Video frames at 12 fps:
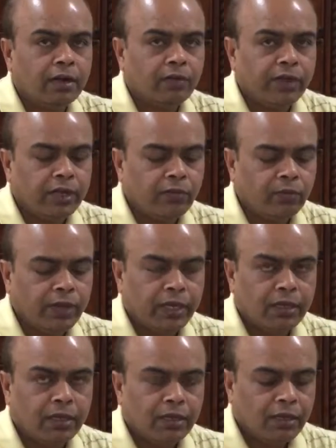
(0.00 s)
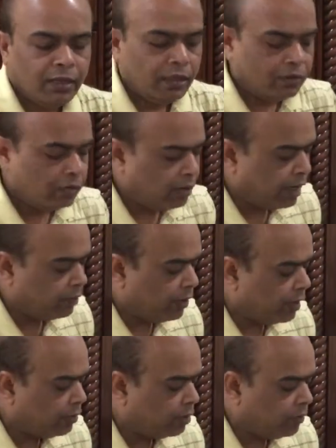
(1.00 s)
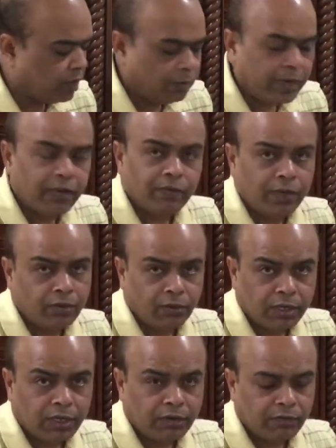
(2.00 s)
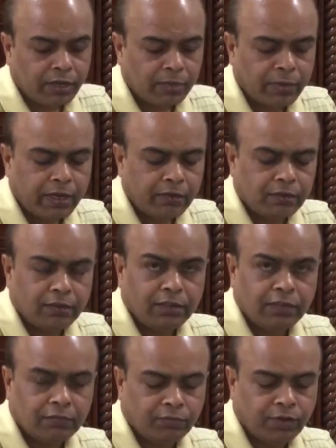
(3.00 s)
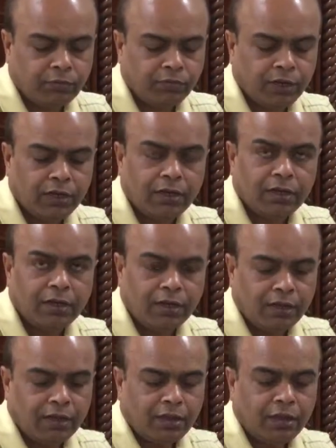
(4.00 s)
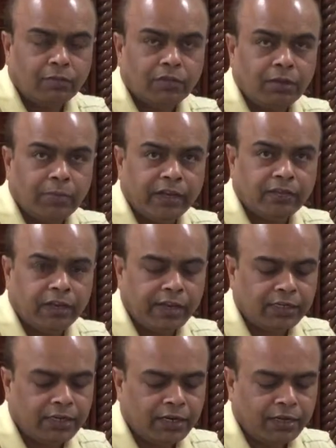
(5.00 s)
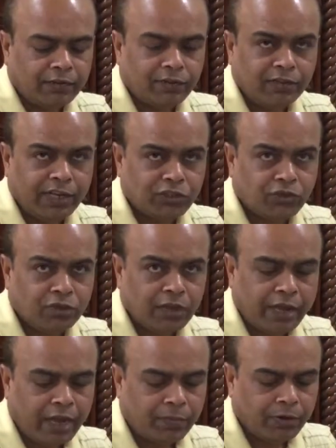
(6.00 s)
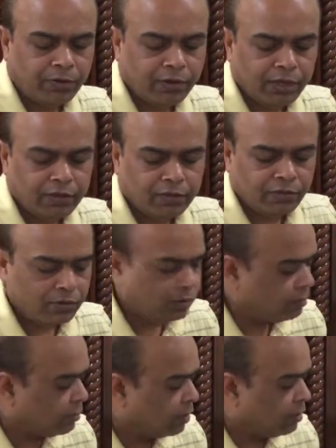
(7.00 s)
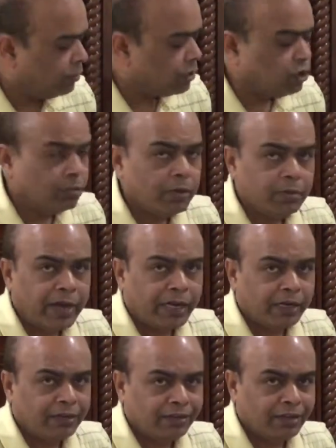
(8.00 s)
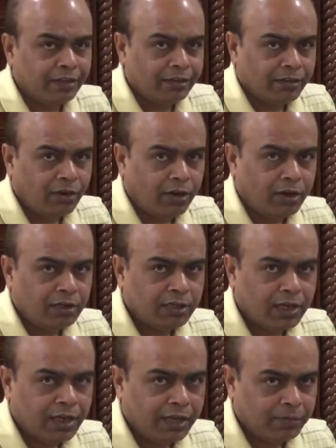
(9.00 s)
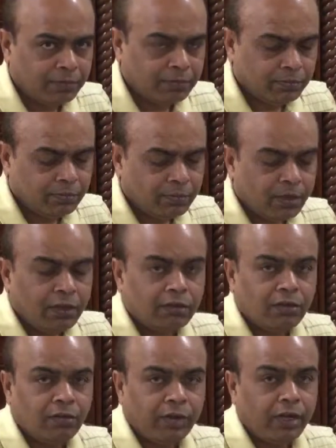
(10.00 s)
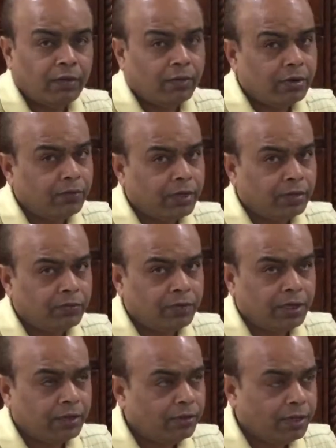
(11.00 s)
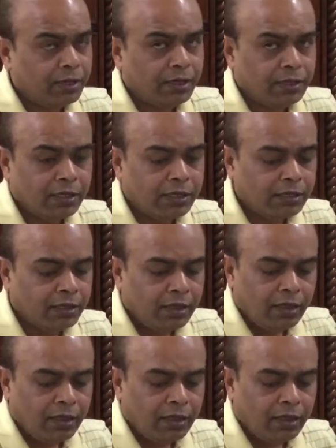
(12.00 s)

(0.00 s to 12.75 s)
are very weak. So like whenever we are playing, where rookie, we are playing, this 5th finger comes up as an antenna. So that should not happen. Okay, so we should be practicing all the time. So whenever we are free doing nothing,